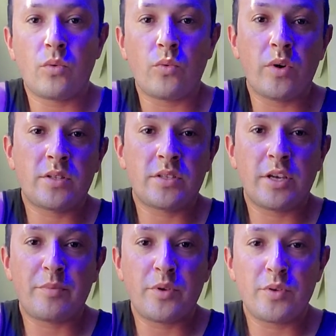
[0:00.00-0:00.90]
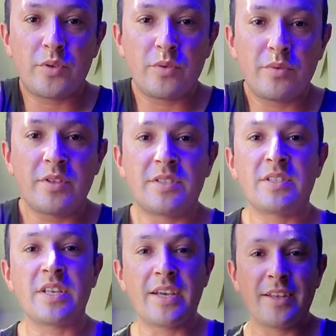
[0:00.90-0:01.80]
What's up, YouTube? This is
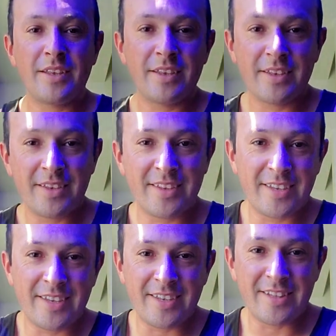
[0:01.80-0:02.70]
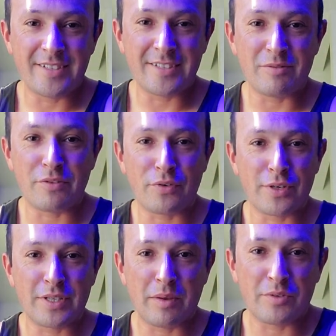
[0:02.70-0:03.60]
Eddie. This is my first
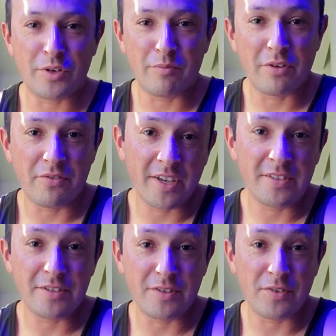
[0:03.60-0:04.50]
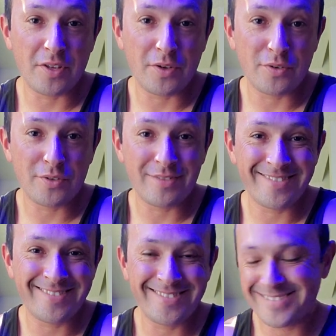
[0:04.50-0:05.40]
time showing my face in the videos,
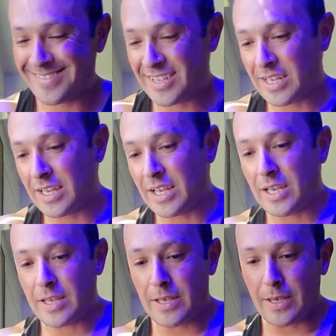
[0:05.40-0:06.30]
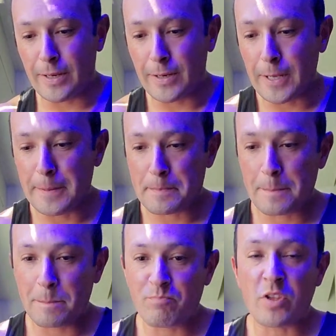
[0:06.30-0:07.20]
and
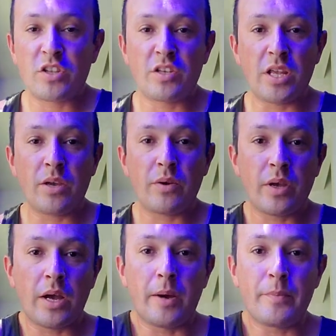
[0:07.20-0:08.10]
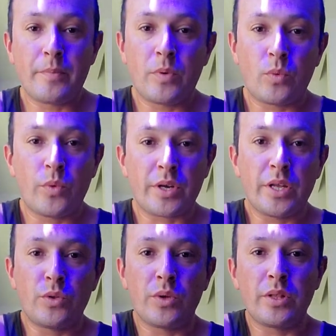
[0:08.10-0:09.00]
today we're gonna
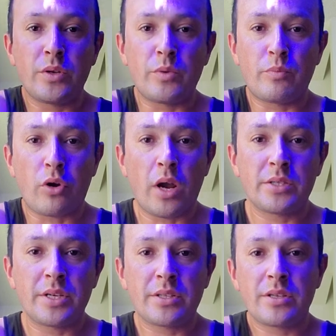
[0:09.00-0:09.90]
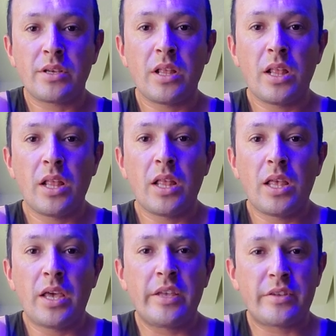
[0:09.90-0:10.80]
do a little project.
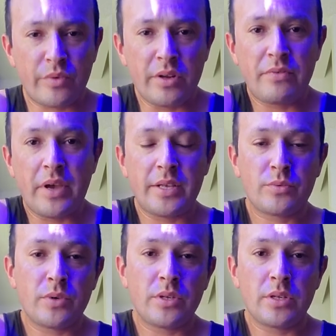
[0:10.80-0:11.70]
It's a really fast one.